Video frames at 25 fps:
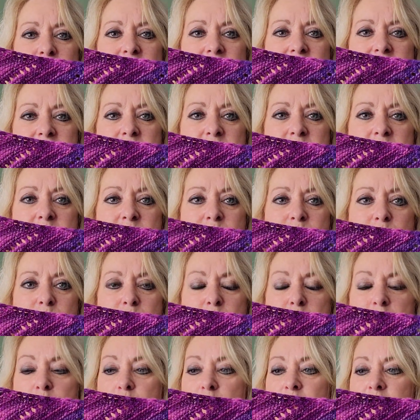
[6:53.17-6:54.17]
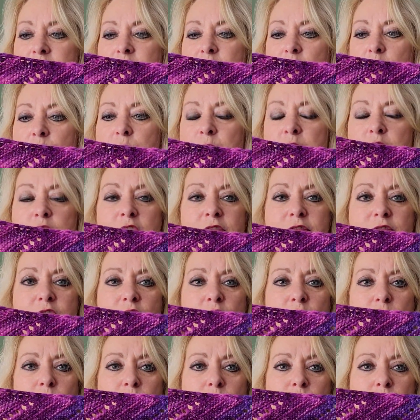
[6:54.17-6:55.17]
this beautiful,
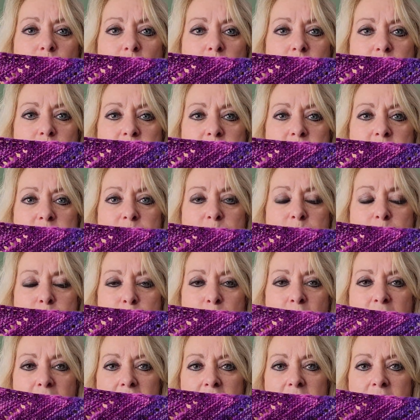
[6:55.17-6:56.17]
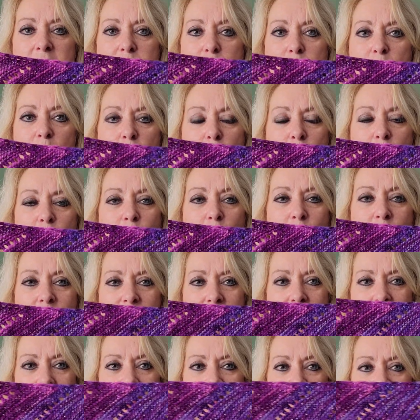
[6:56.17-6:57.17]
beautiful rose pink purple
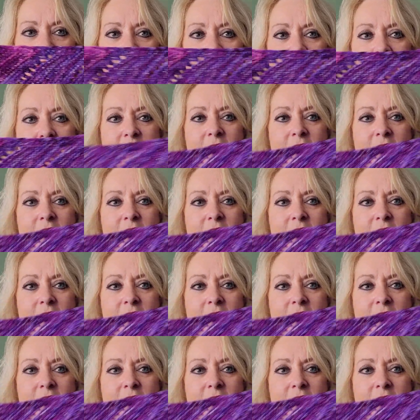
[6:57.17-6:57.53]
color.